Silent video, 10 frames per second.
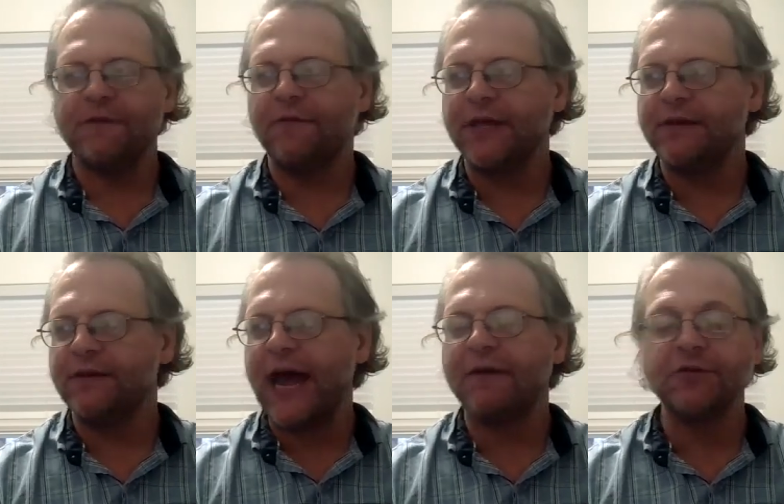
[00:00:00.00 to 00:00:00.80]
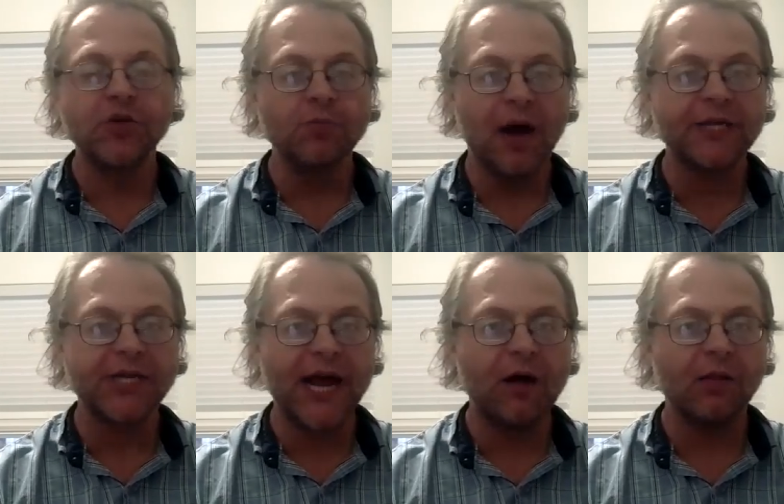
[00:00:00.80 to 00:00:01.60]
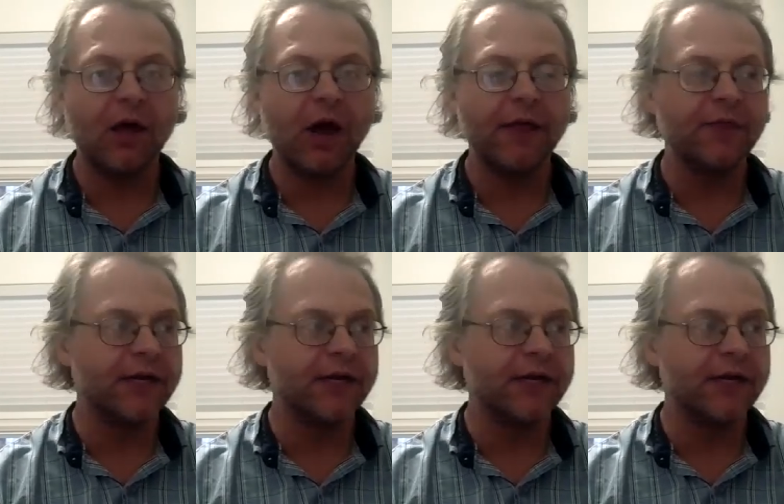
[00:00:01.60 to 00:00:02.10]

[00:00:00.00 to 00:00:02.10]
If I have too much outline,